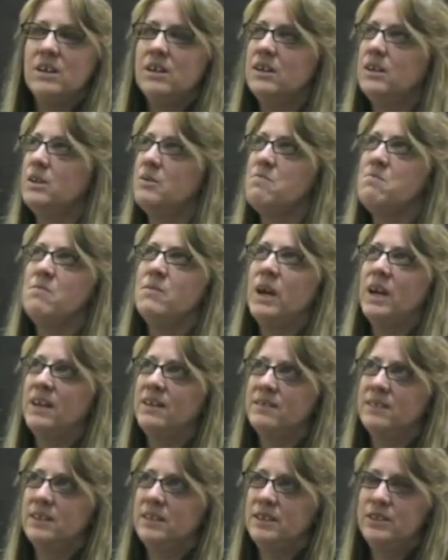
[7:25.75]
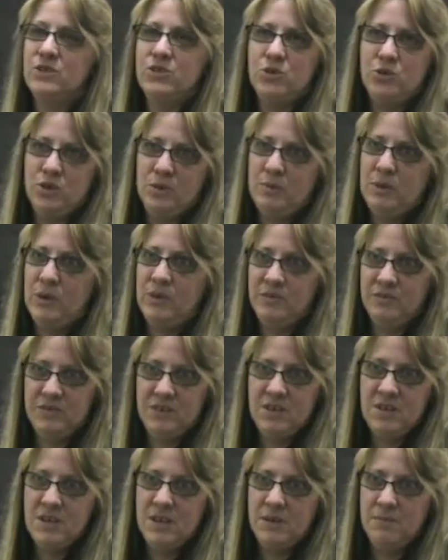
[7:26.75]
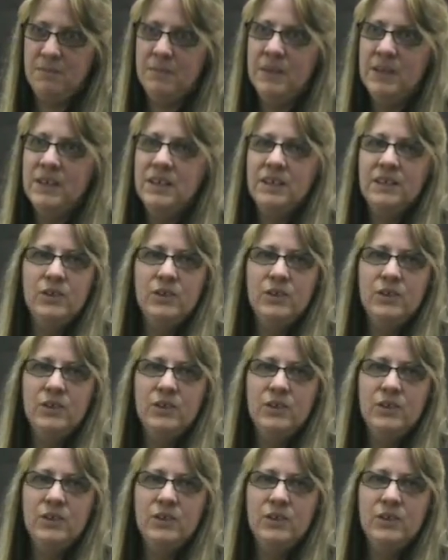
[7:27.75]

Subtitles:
in an amazingly short amount of time.